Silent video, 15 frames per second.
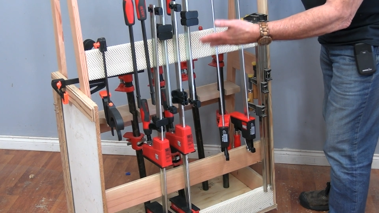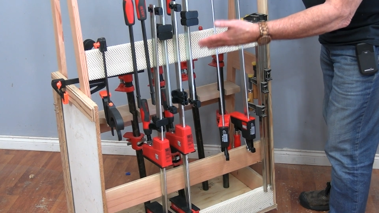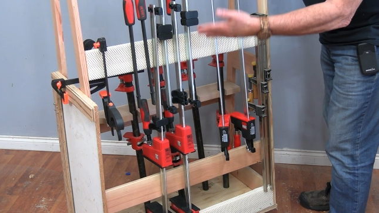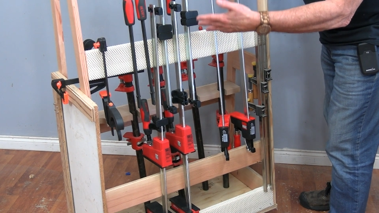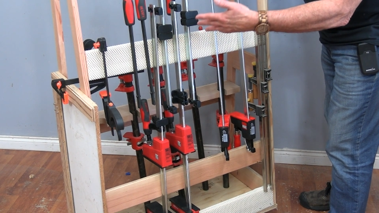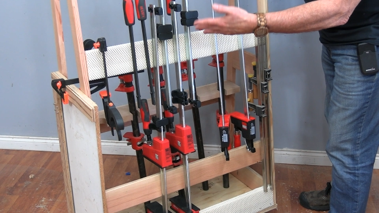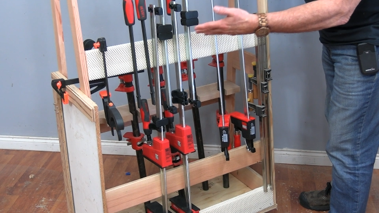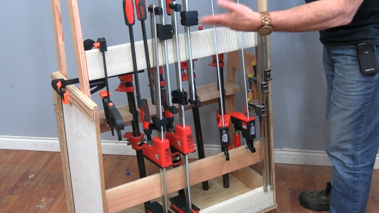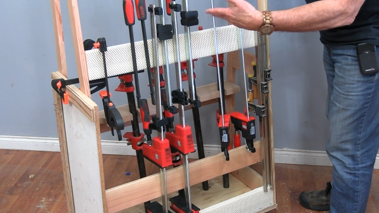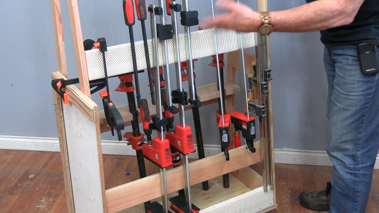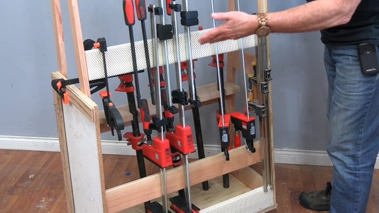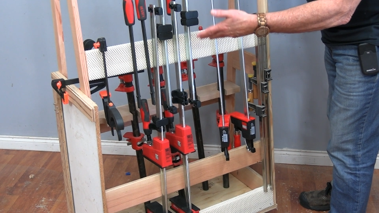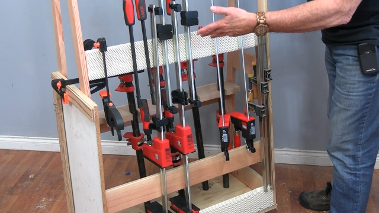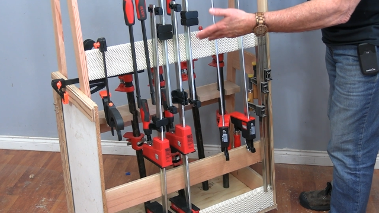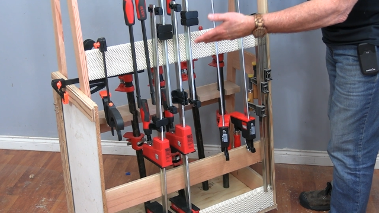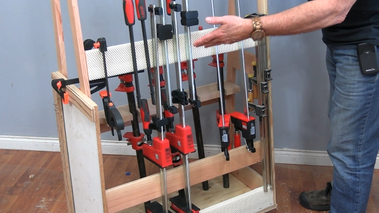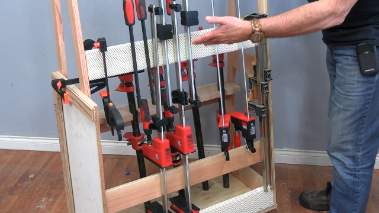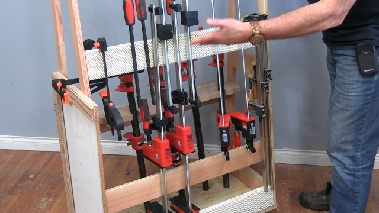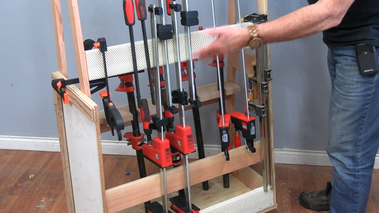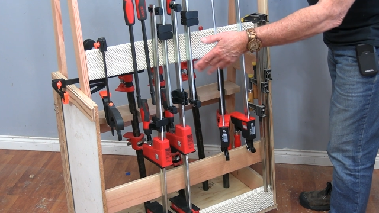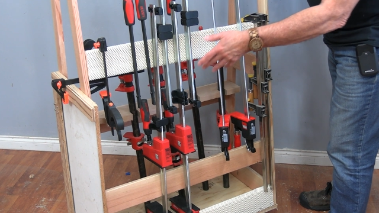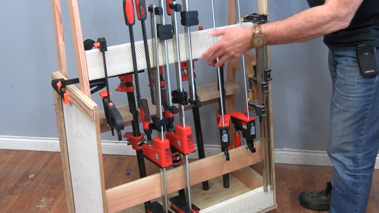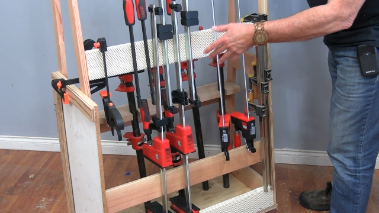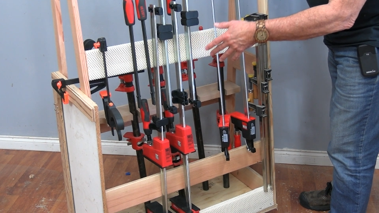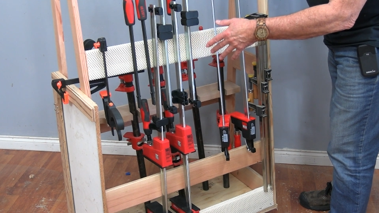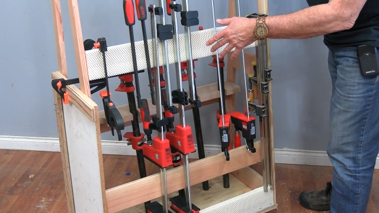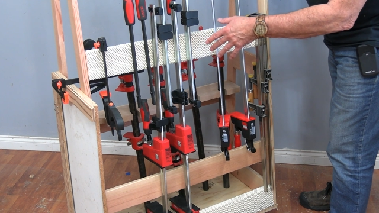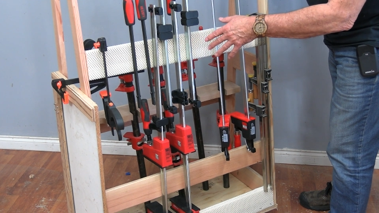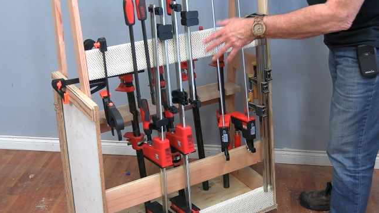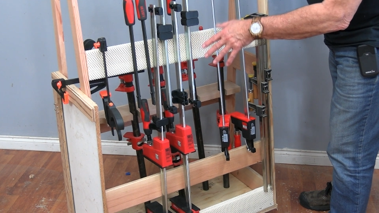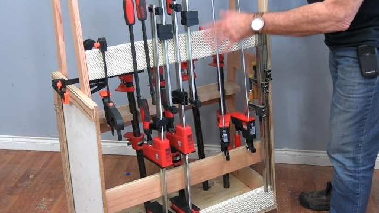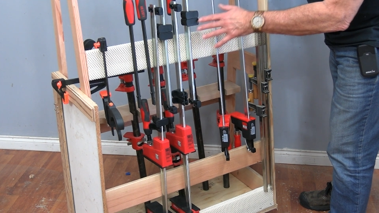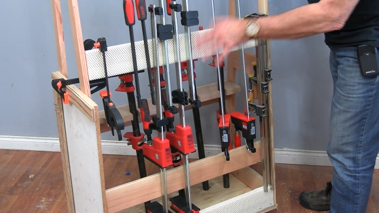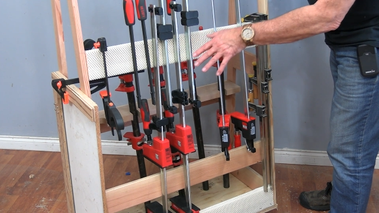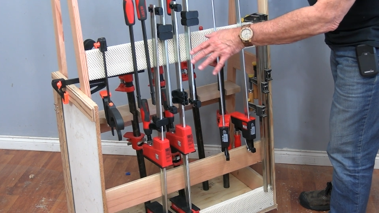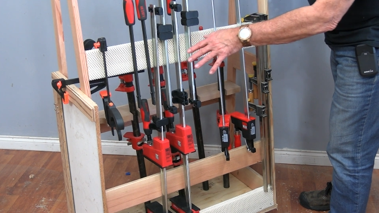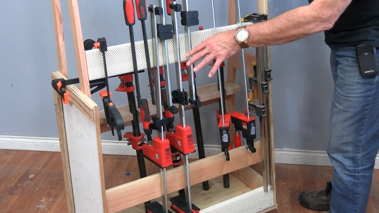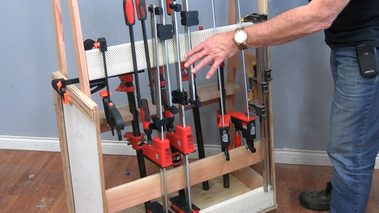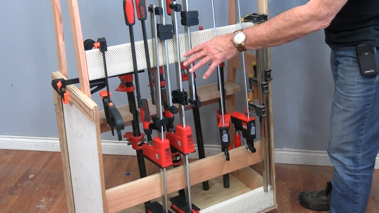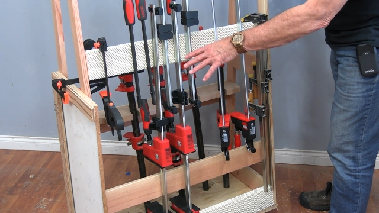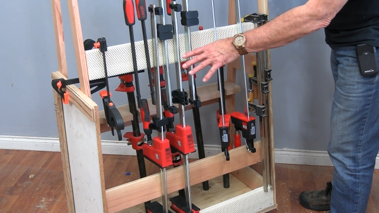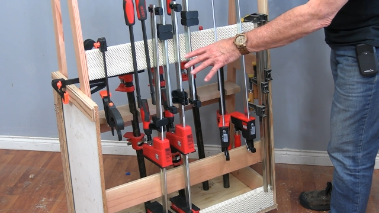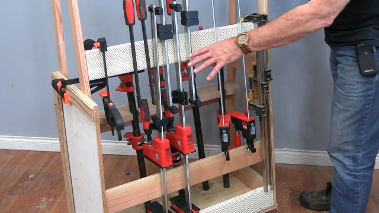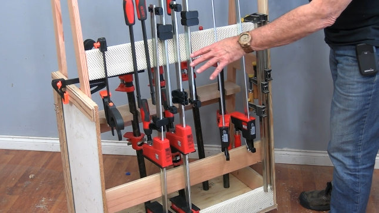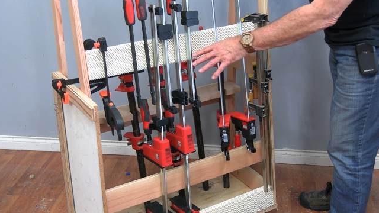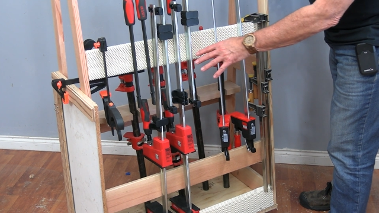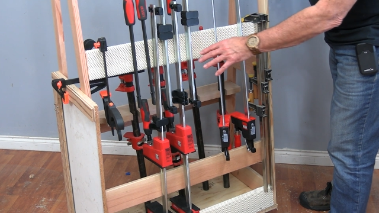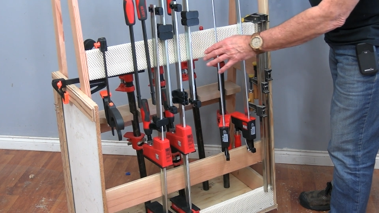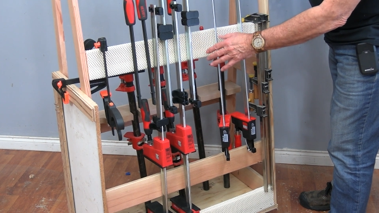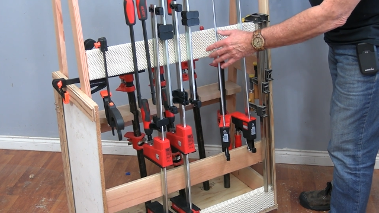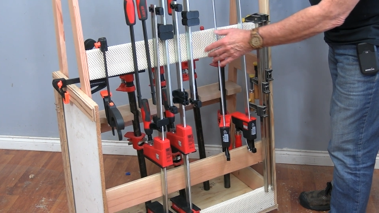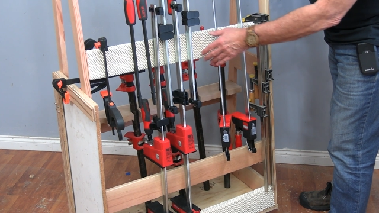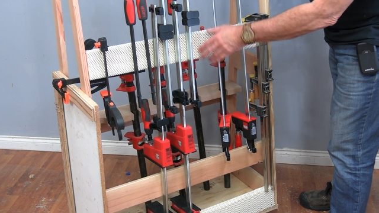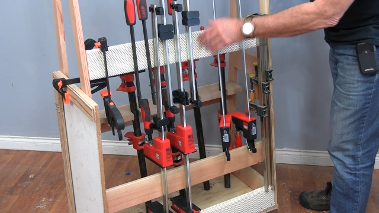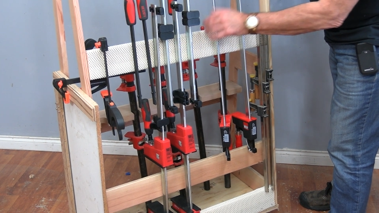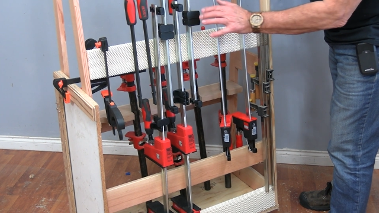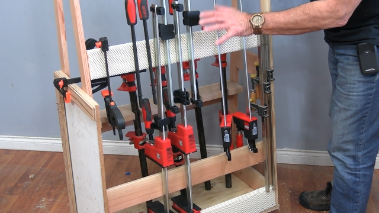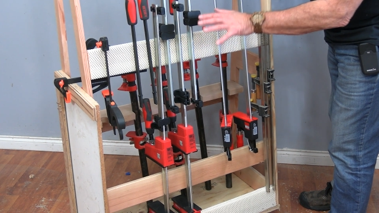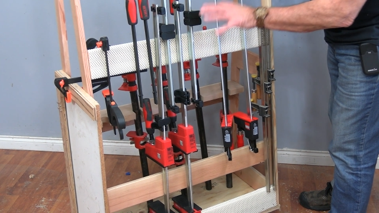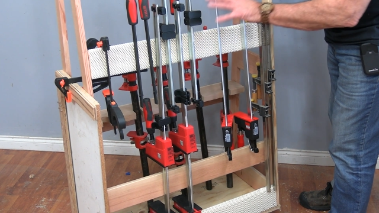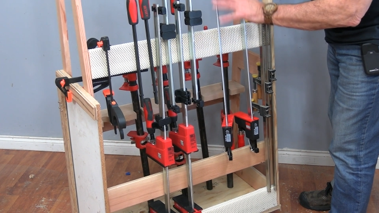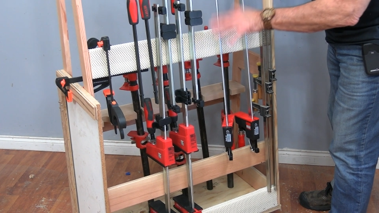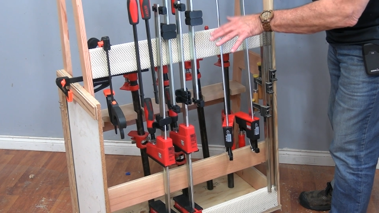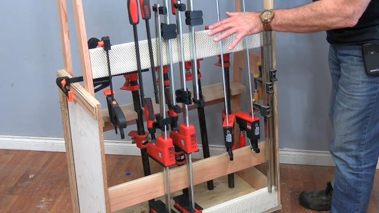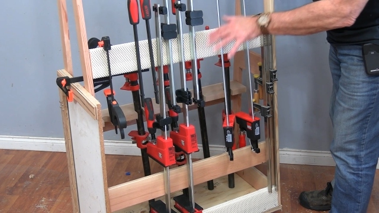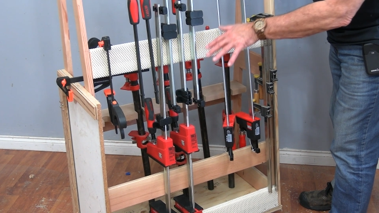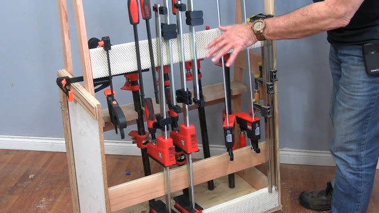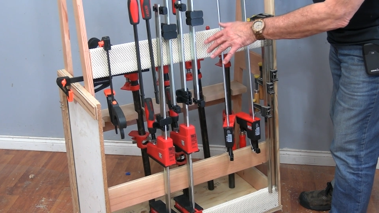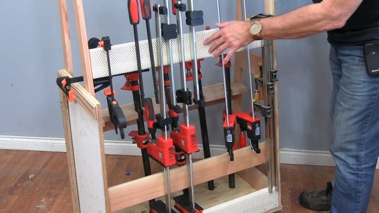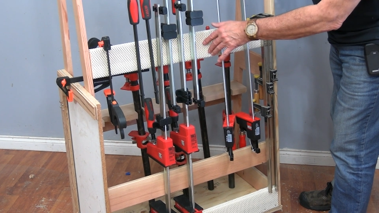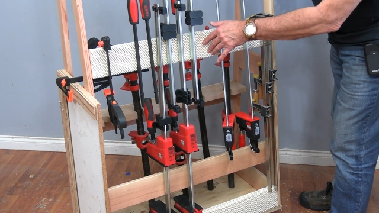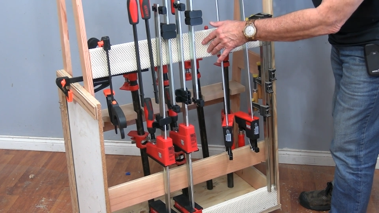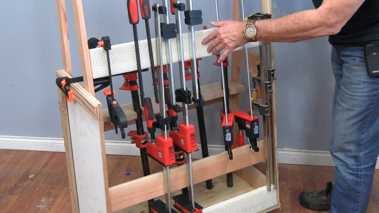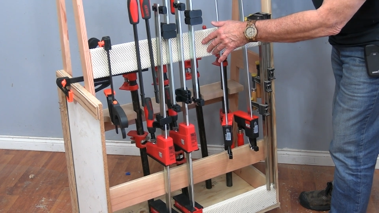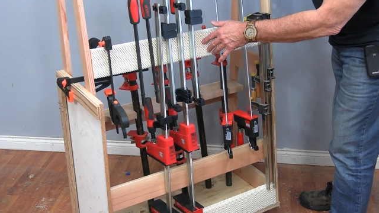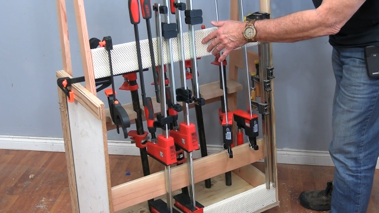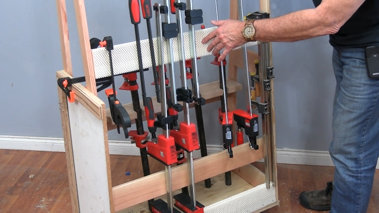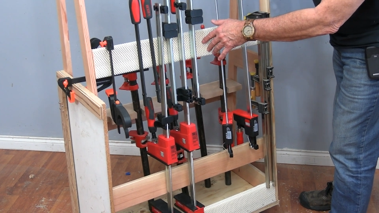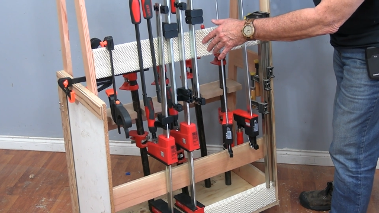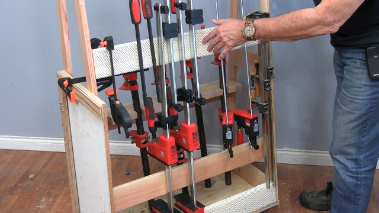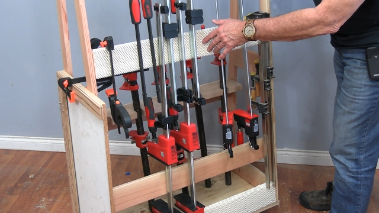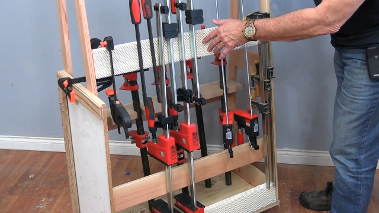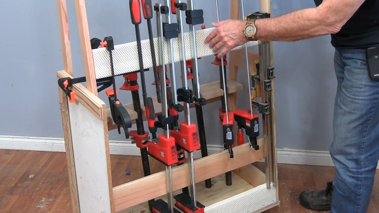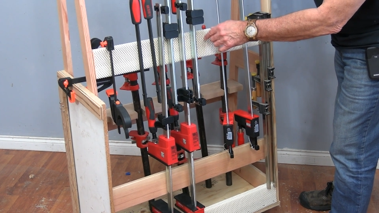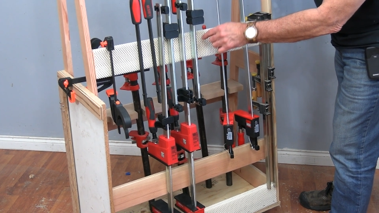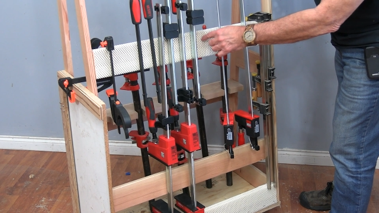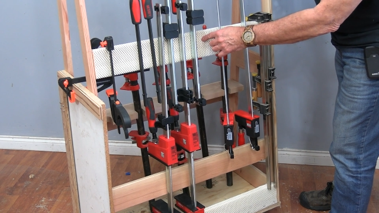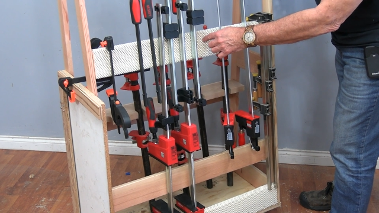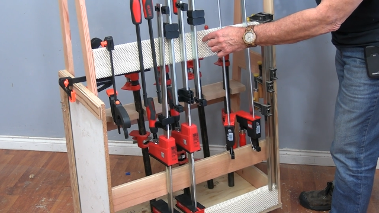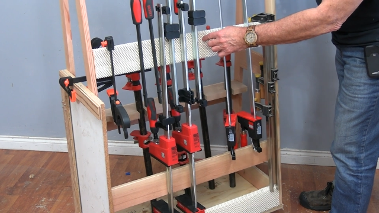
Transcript: (no speaker visible)